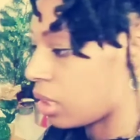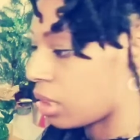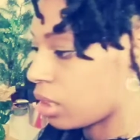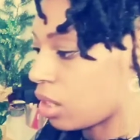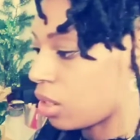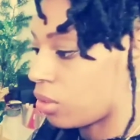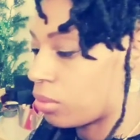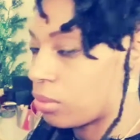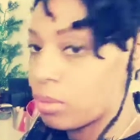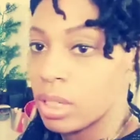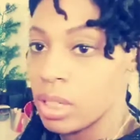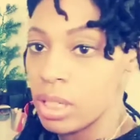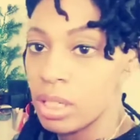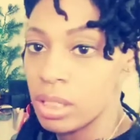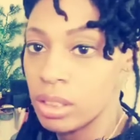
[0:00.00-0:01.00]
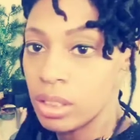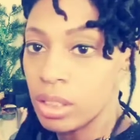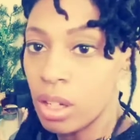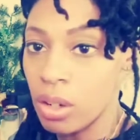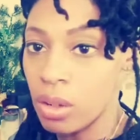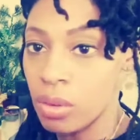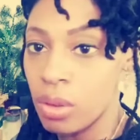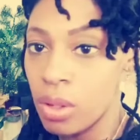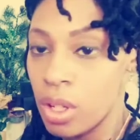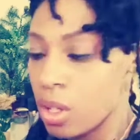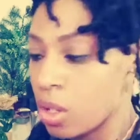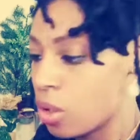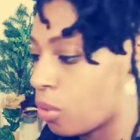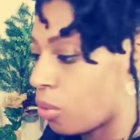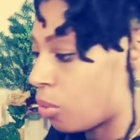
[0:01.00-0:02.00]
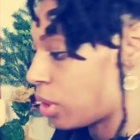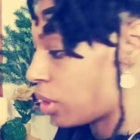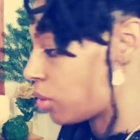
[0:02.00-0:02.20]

to go. So what